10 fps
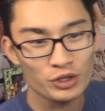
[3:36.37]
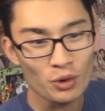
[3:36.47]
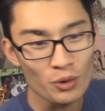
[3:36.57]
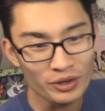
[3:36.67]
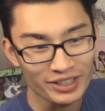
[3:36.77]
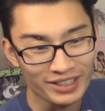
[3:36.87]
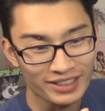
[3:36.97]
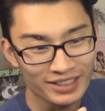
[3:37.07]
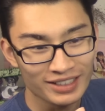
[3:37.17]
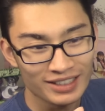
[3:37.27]
Joy!
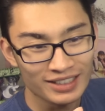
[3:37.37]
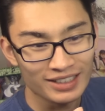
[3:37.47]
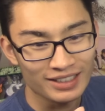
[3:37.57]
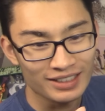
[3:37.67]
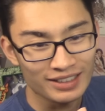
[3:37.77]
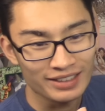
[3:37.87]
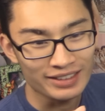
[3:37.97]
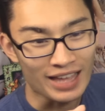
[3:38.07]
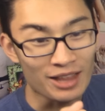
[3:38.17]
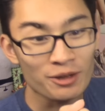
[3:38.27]

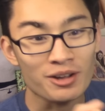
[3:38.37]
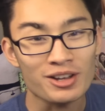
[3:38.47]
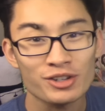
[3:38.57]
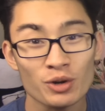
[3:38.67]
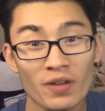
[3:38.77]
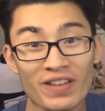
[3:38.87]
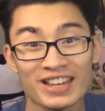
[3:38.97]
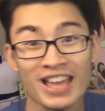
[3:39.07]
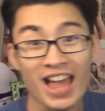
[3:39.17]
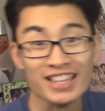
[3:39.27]
That look on Joy,
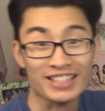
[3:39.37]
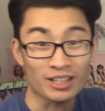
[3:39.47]
fantastic.